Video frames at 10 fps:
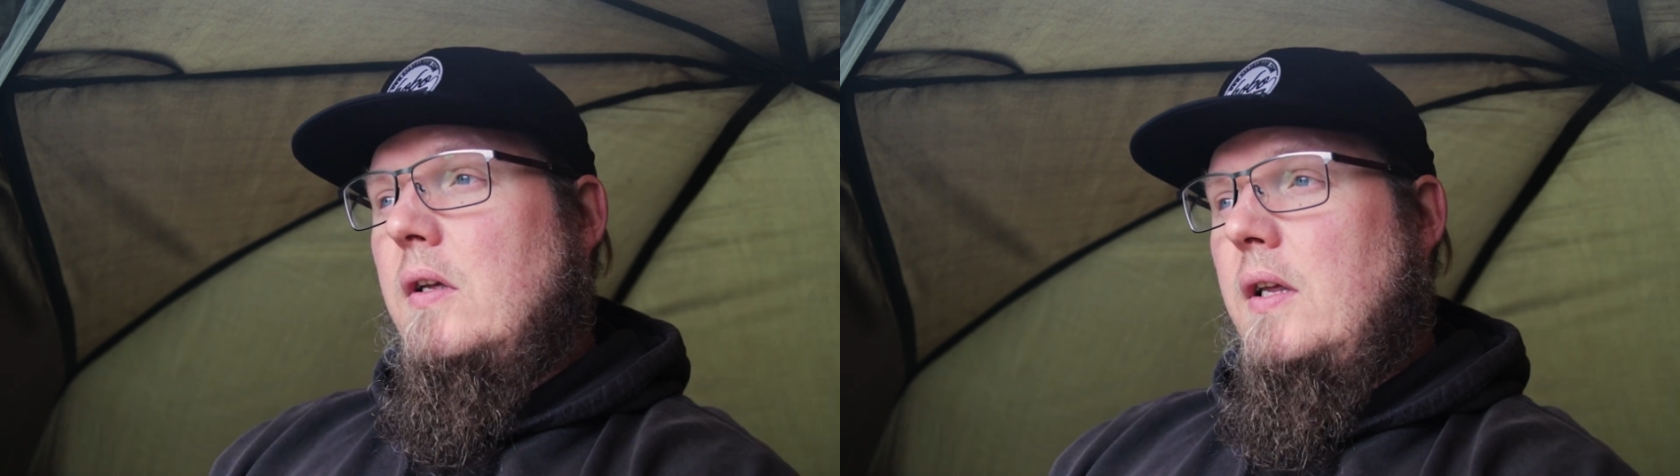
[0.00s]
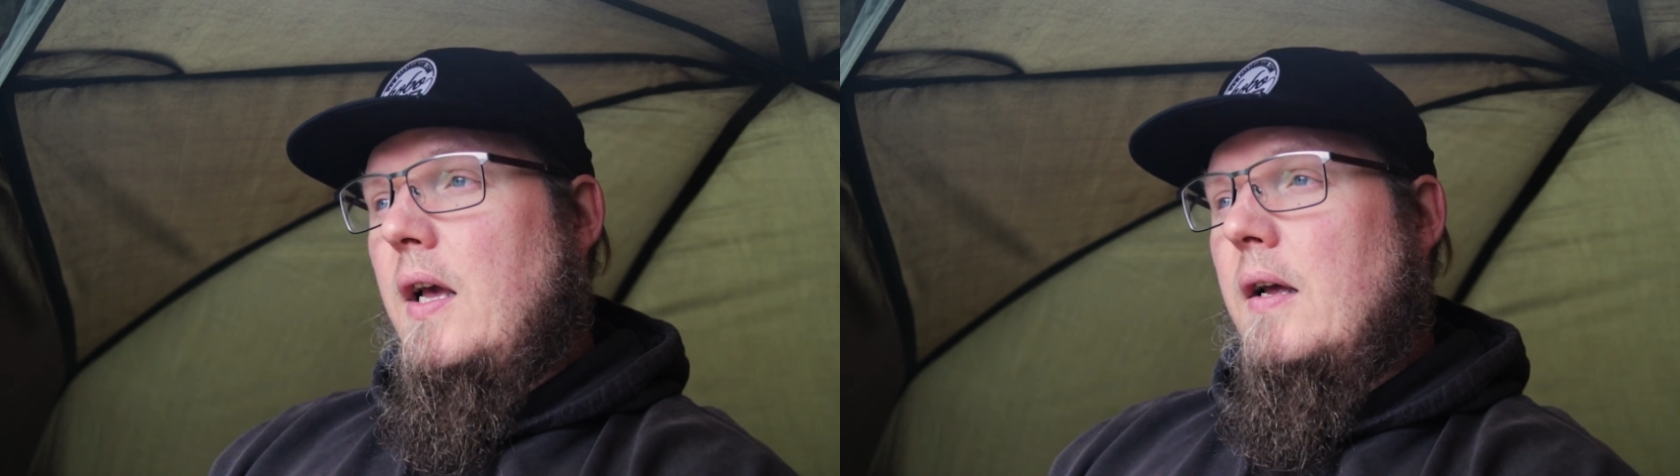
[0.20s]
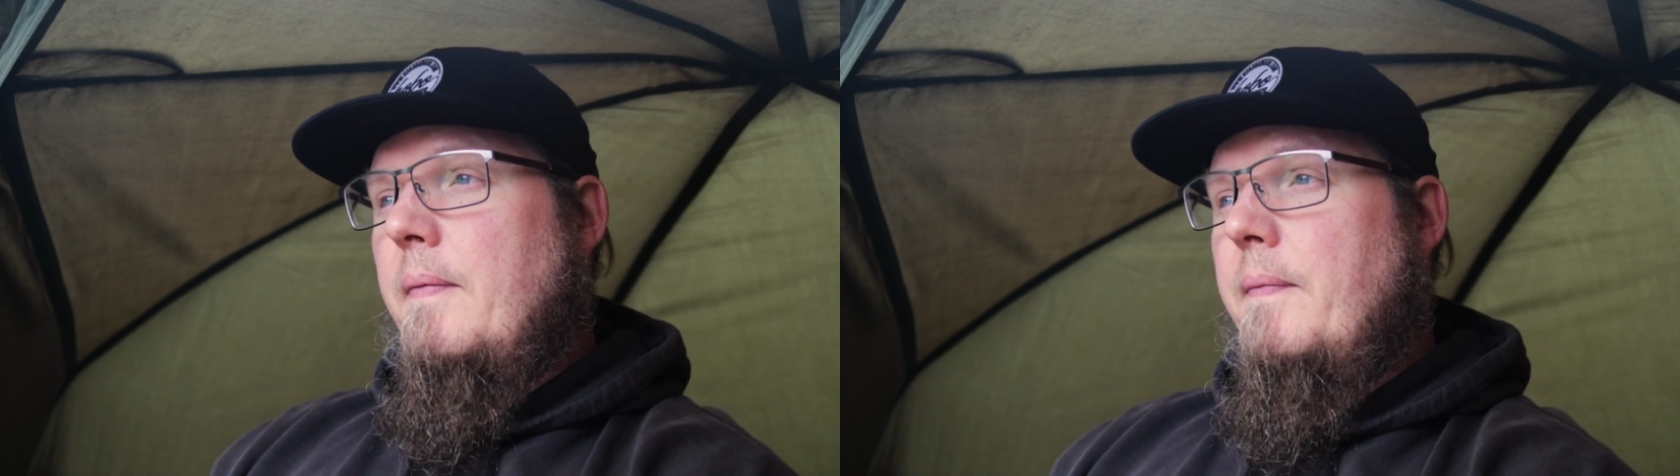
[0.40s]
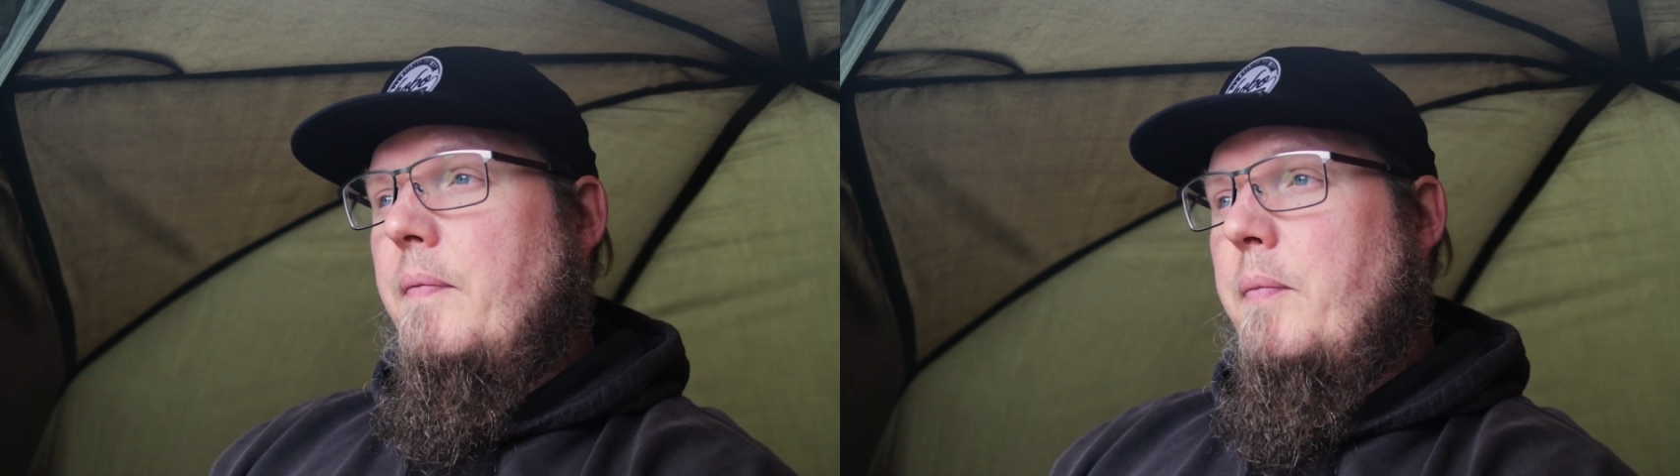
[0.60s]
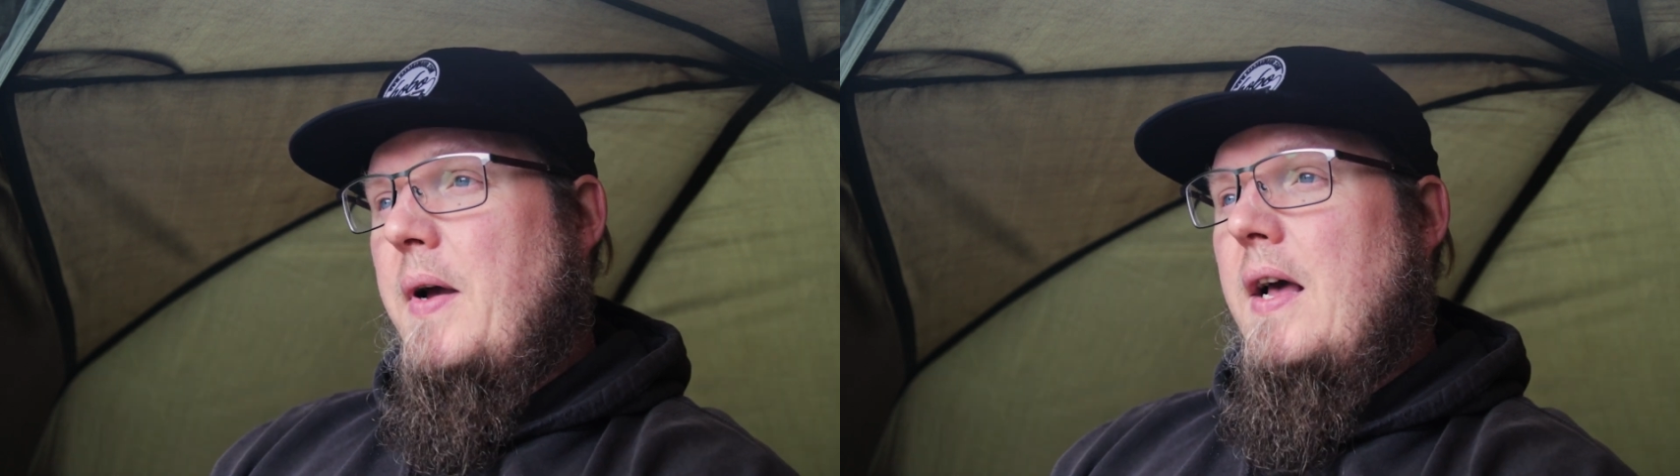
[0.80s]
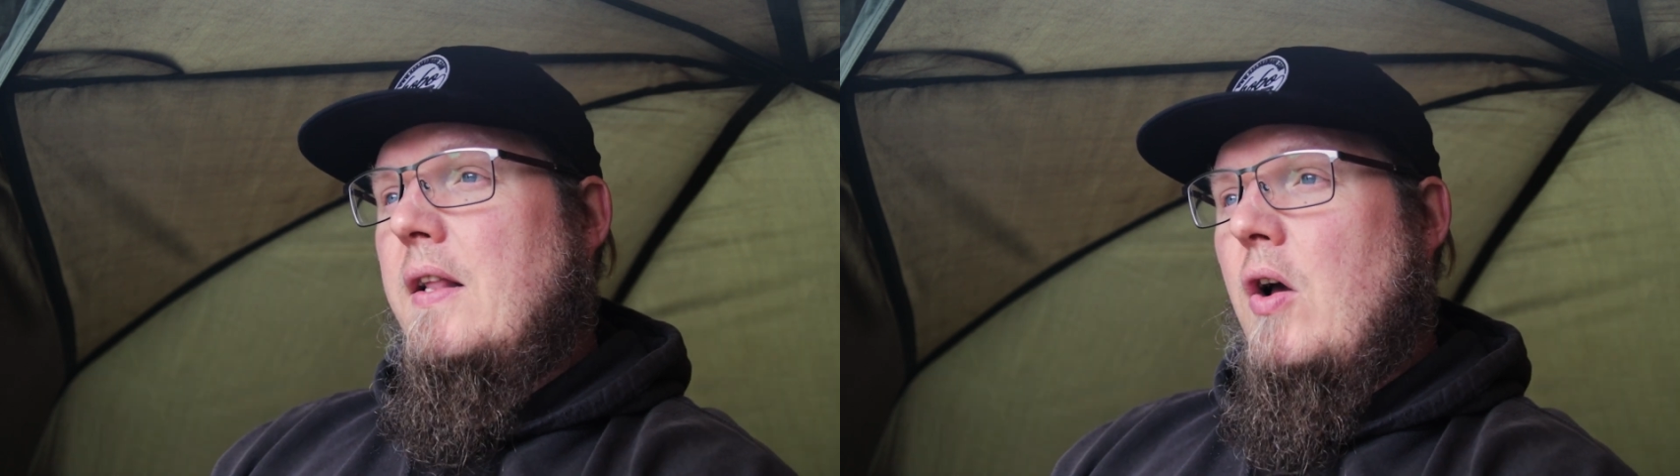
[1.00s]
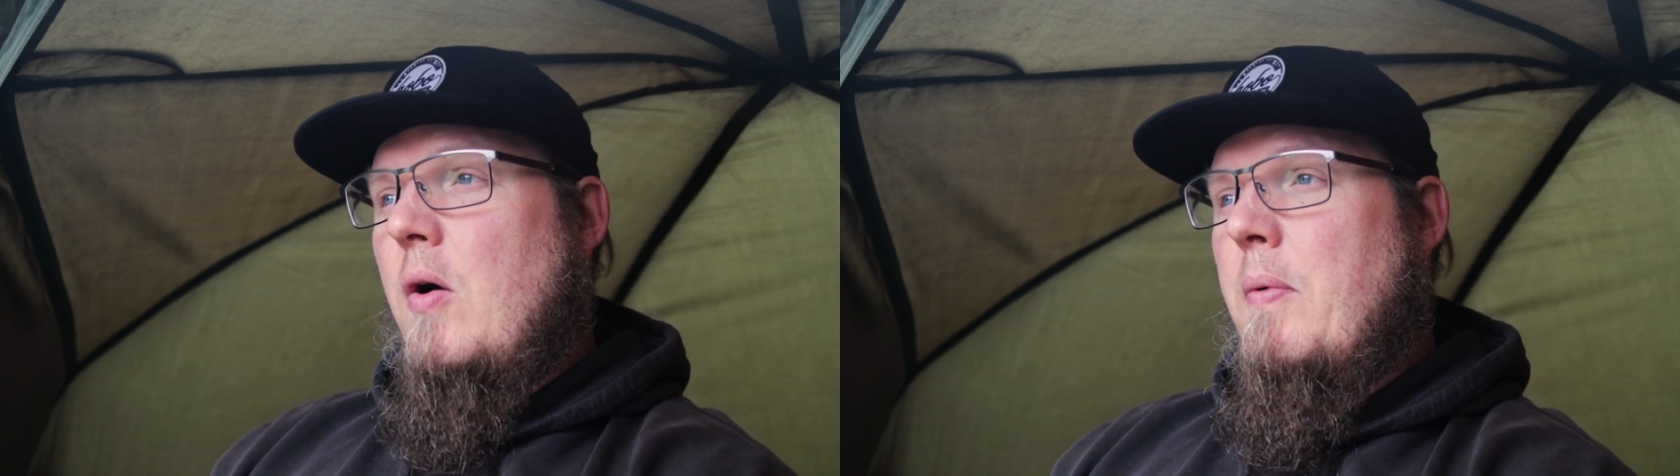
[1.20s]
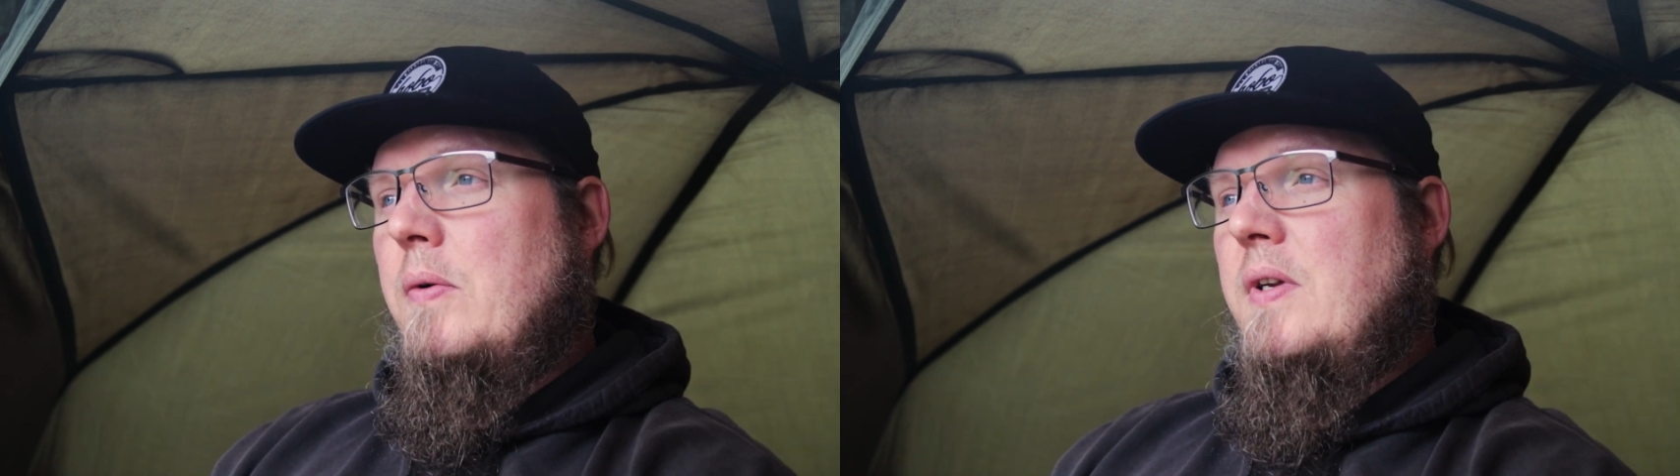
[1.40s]
Yeah, part of the
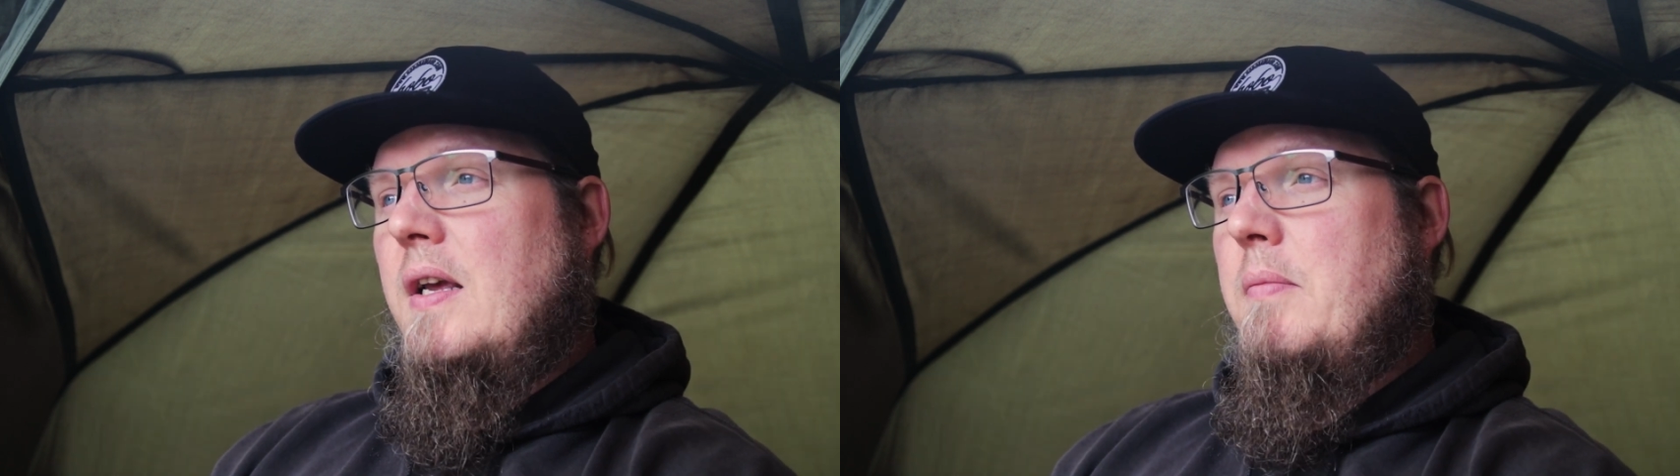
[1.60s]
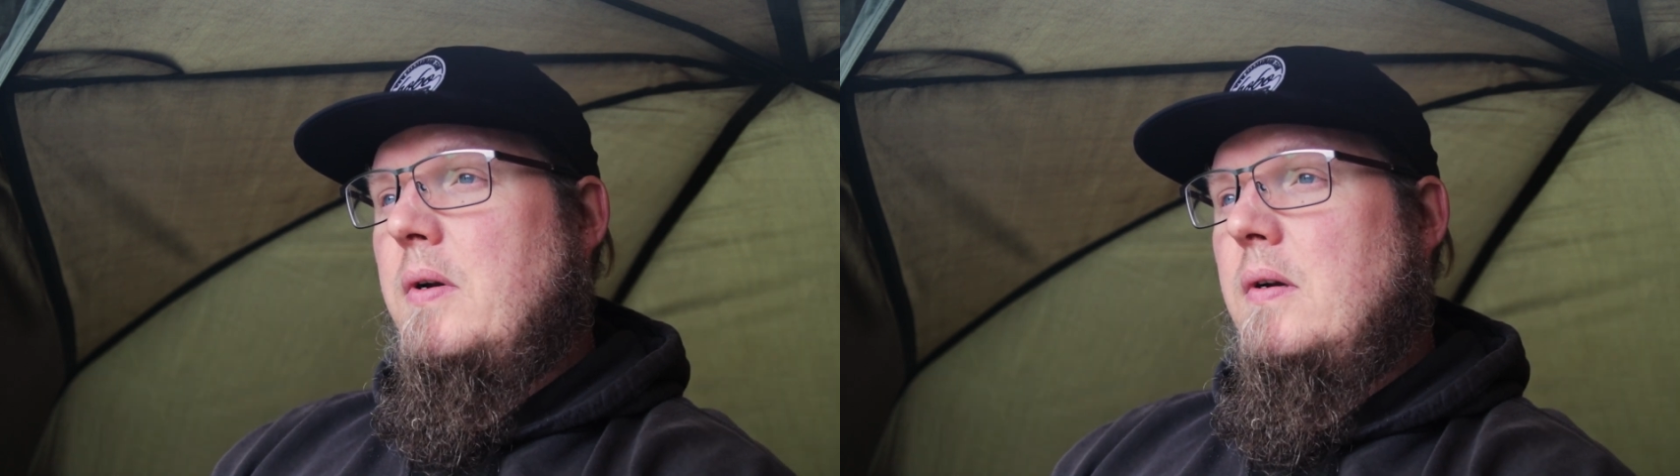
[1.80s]
Hobo team,